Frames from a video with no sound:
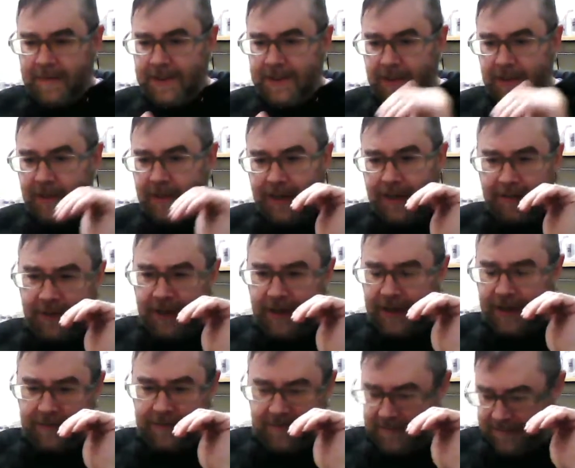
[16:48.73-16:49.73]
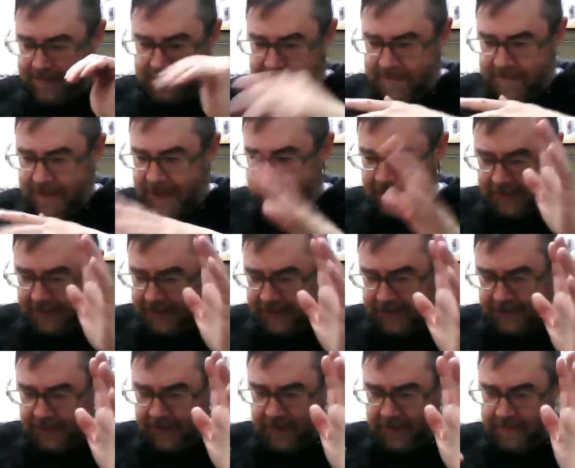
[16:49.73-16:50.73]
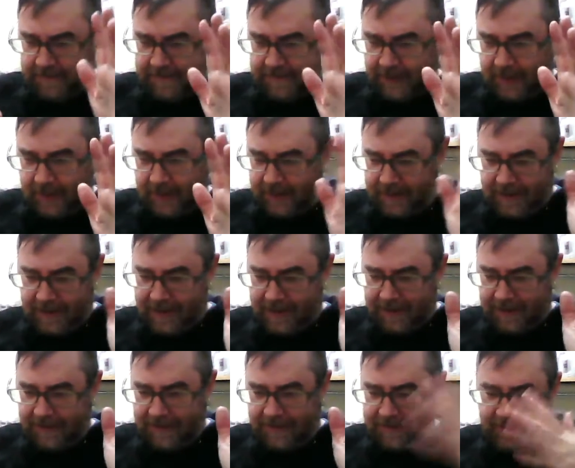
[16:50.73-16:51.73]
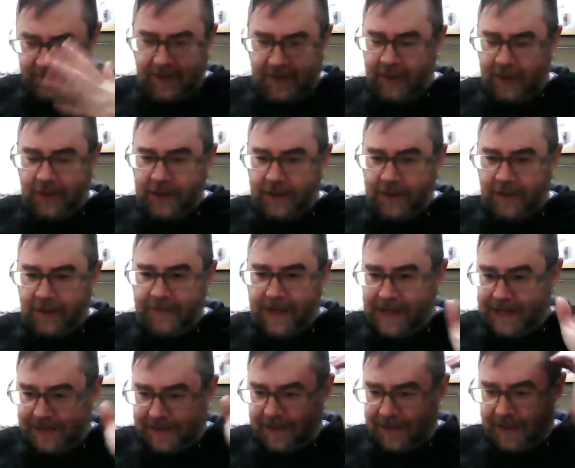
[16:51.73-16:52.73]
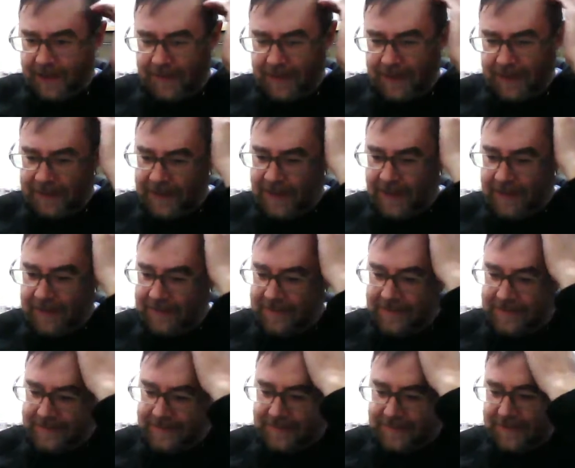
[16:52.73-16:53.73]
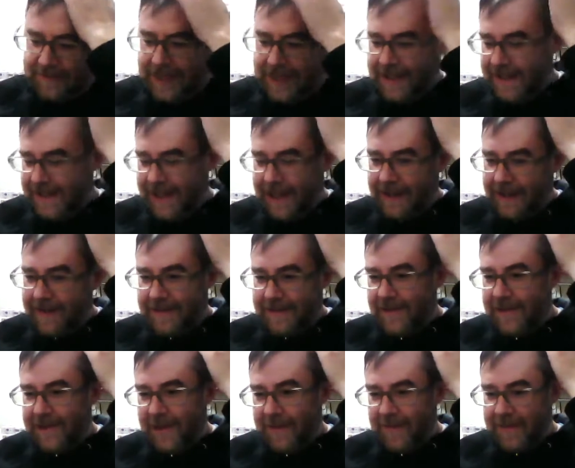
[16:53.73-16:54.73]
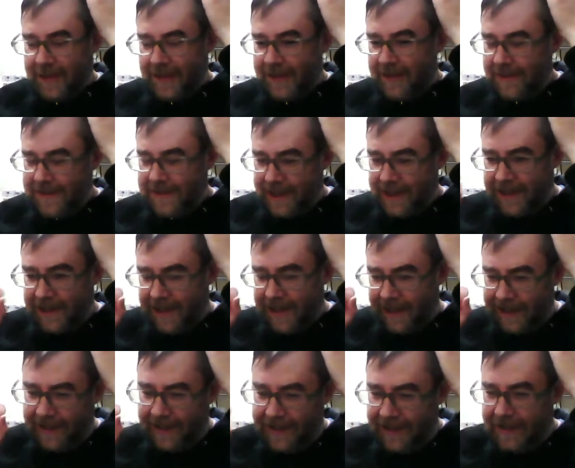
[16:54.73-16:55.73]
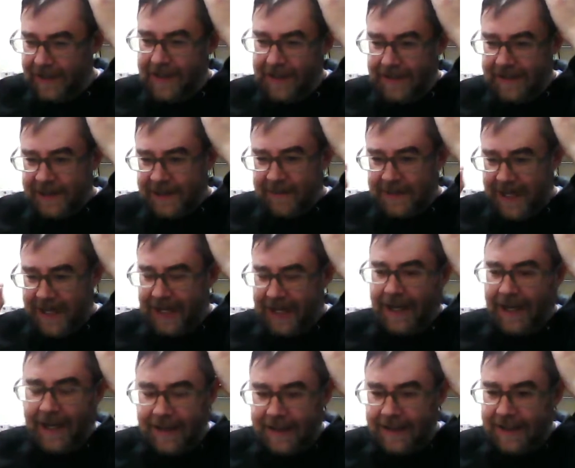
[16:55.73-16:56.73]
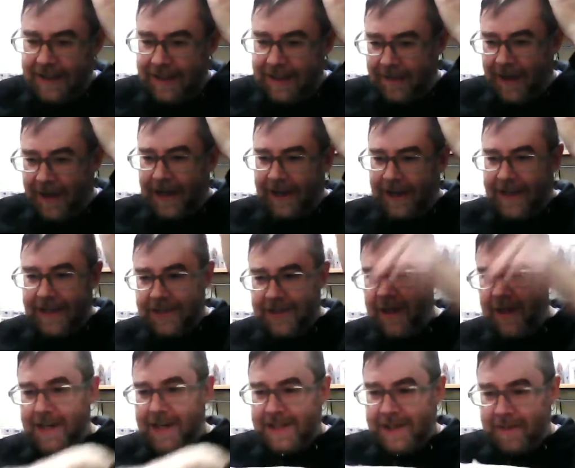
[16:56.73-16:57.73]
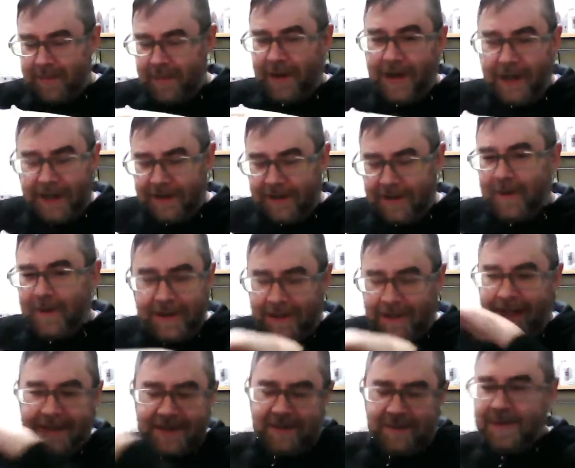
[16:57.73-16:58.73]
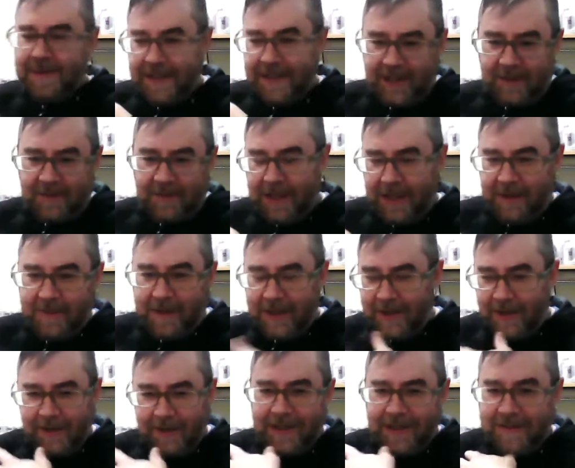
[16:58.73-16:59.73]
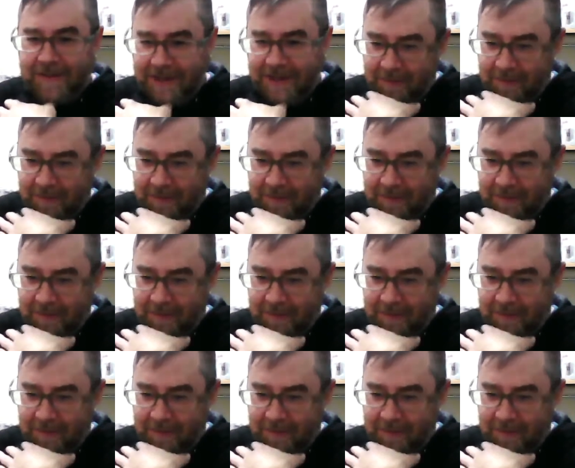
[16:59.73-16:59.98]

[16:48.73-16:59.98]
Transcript: every minute or two, or you could do it faster, every 10 seconds or something. You send it some data, right, and it tries to predict what the next one's going to be, but you're giving it